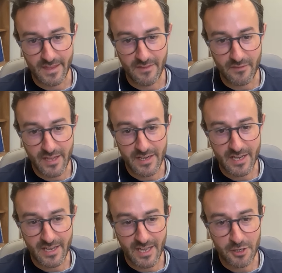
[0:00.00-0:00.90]
and
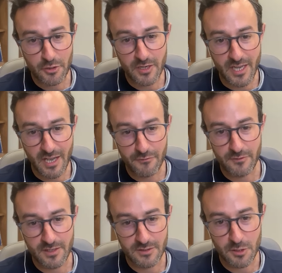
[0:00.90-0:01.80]
then another
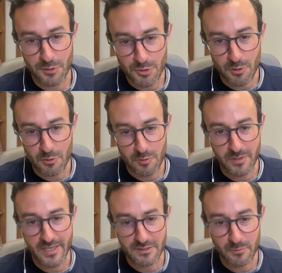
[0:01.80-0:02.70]
calf in the control
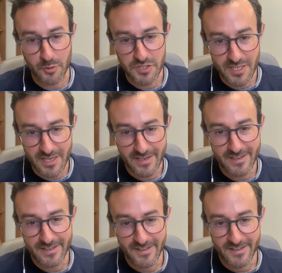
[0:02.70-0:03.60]
group gets more
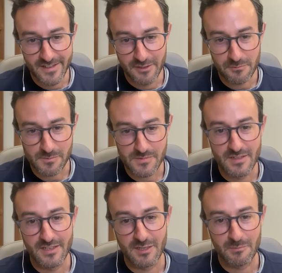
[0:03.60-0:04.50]
sick
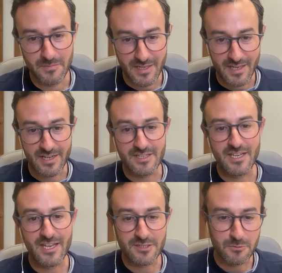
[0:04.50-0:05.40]
and
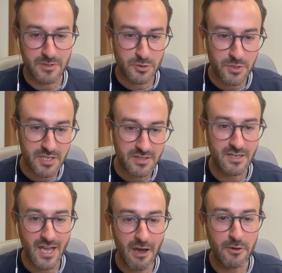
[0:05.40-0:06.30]
he has to be treated,
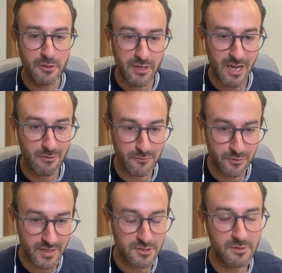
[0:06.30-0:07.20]
then how do you account for
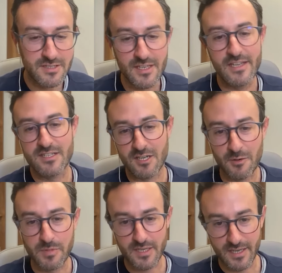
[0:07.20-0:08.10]
that? So it's
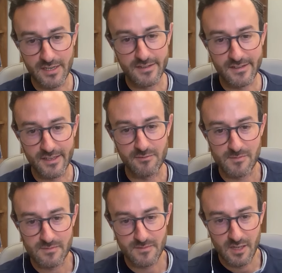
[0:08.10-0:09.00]
complicated, yeah.
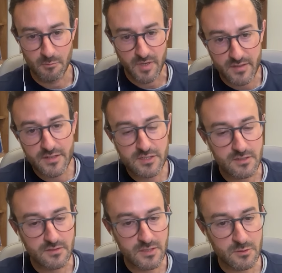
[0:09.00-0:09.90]
But
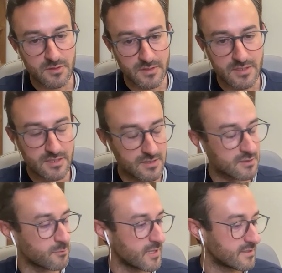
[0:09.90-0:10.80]
there's
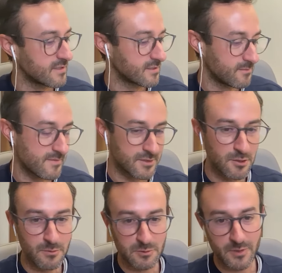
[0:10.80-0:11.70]
ways, yeah. There's
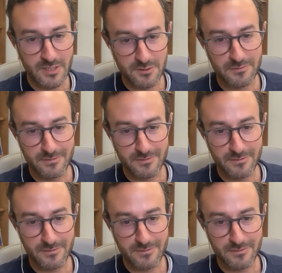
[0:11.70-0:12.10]
always ways of.